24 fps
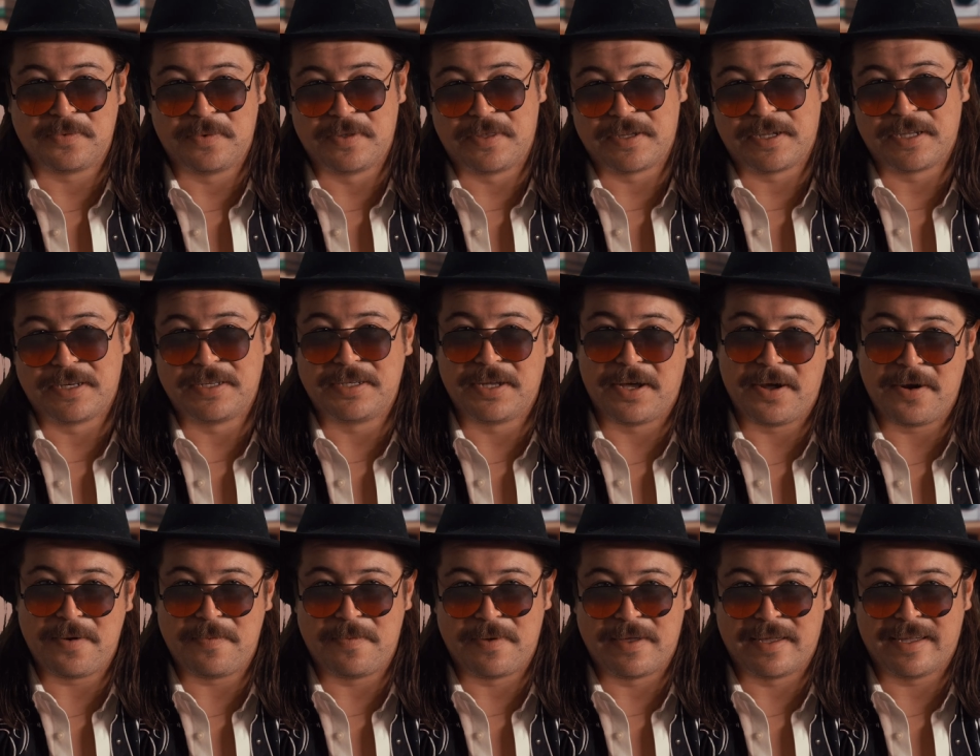with a
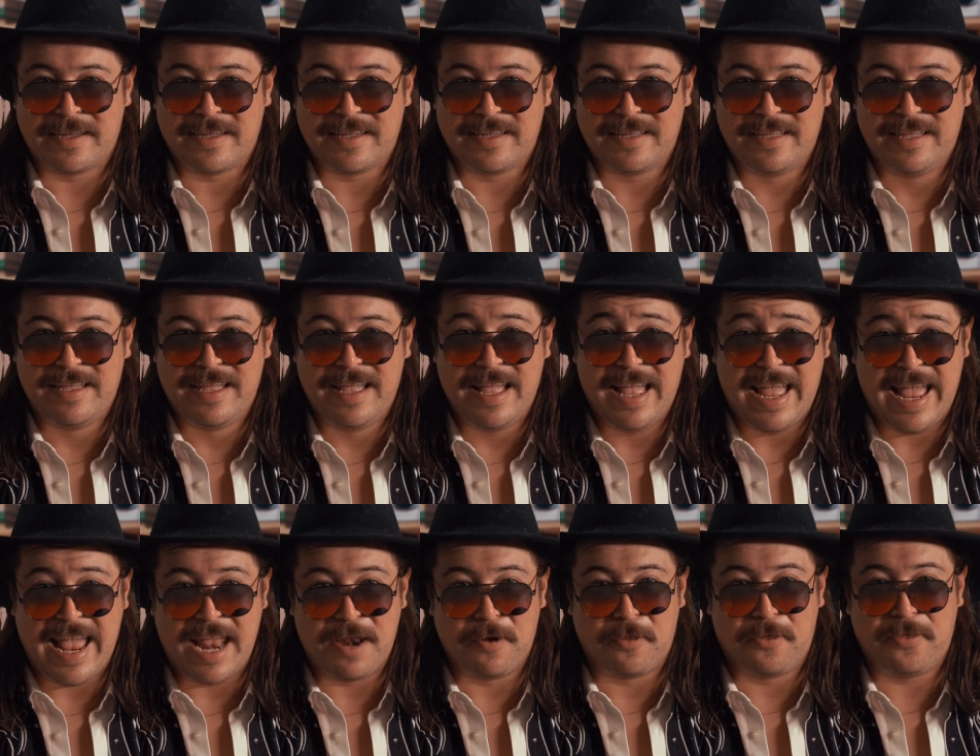guitar pick.
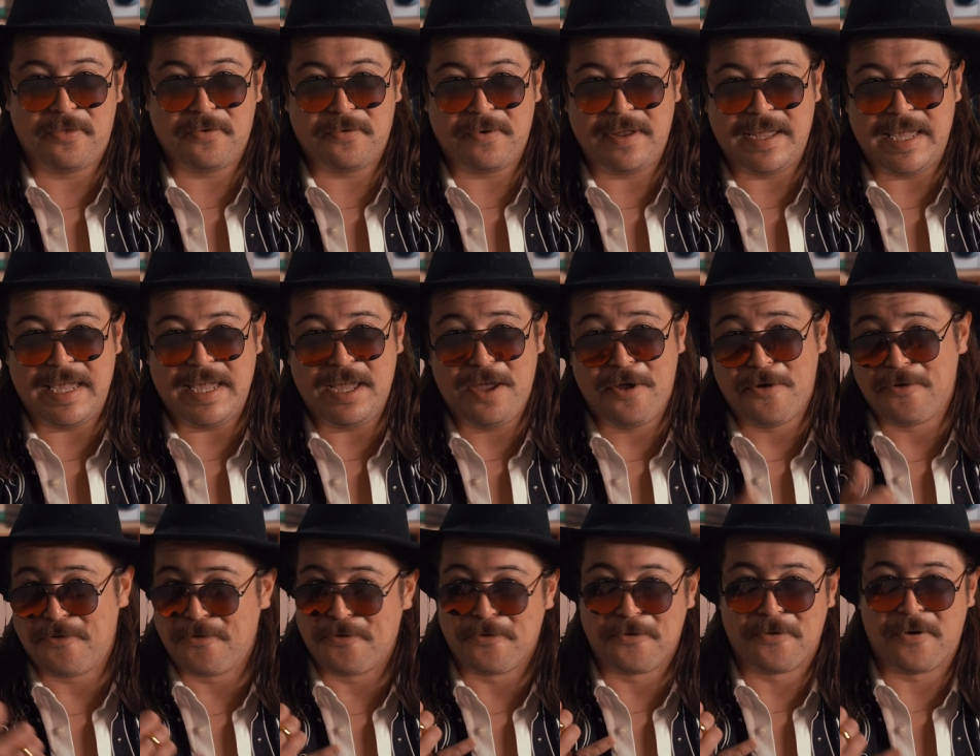And three
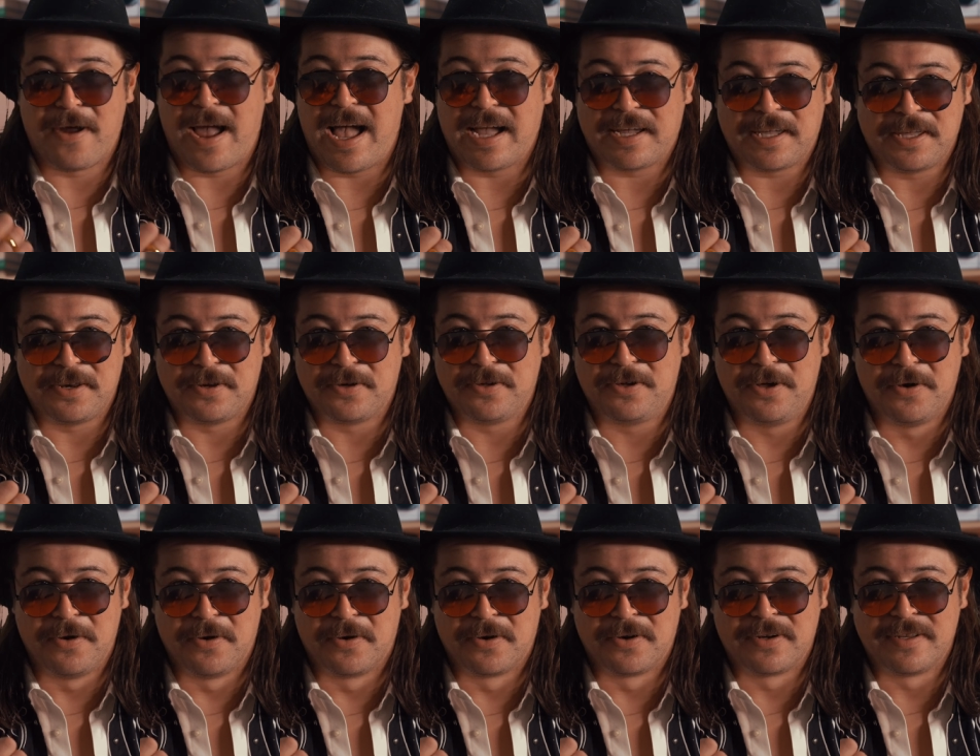rockin'
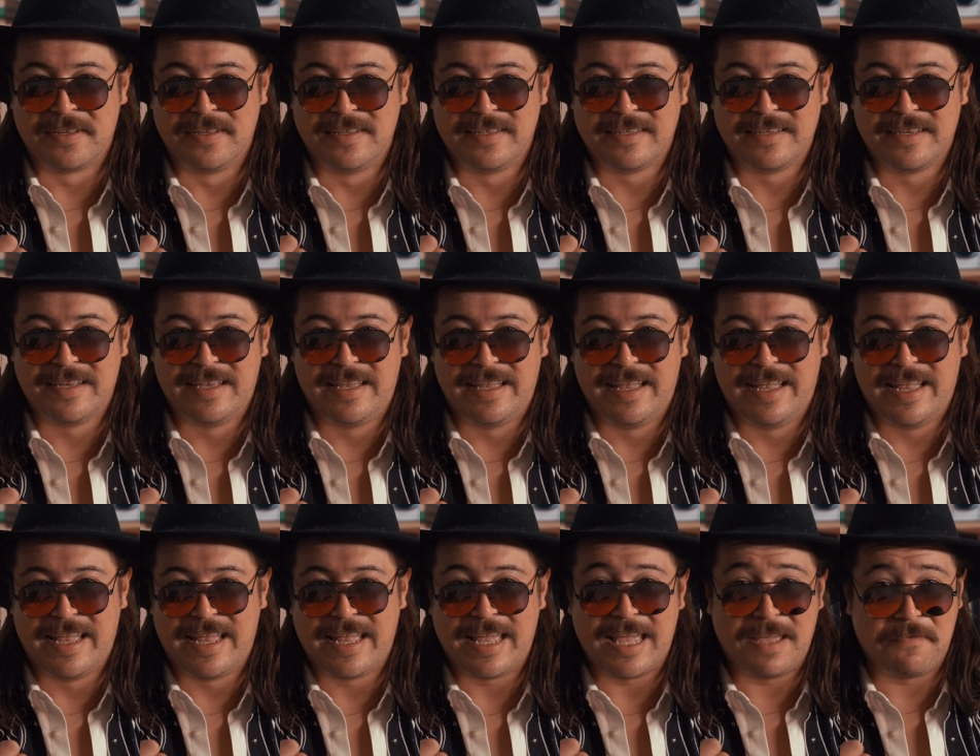chords.
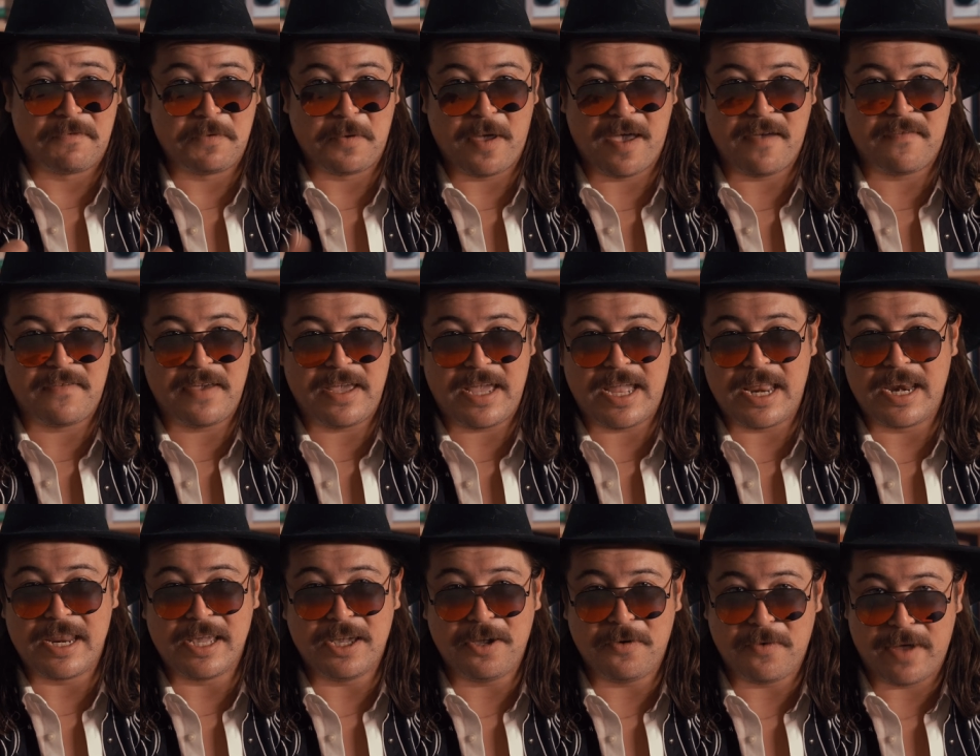If you have
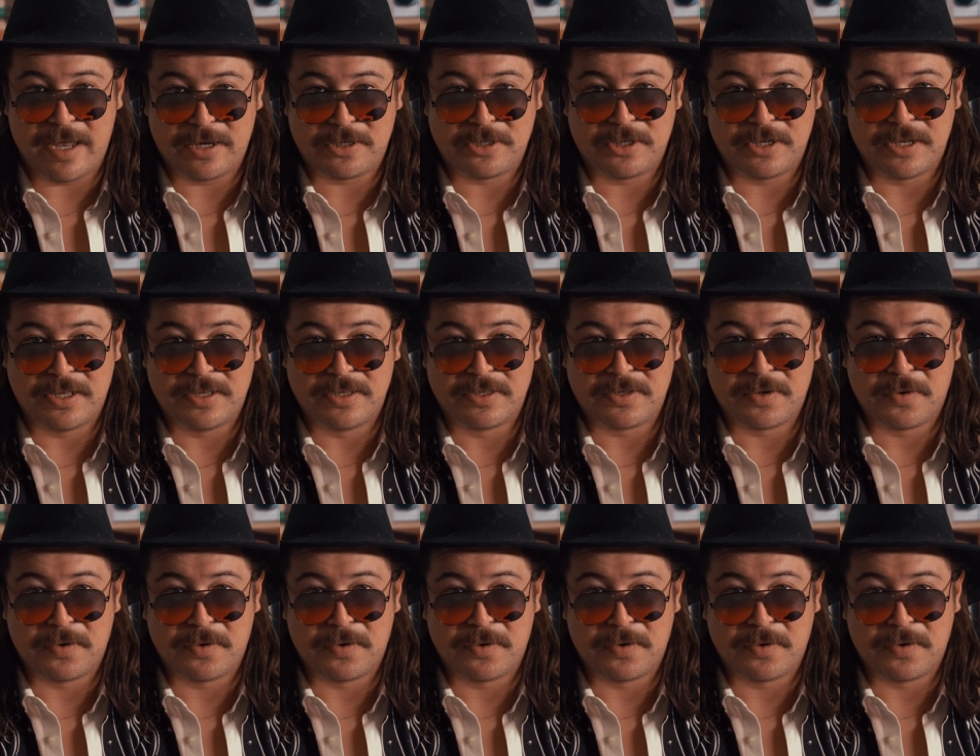any questions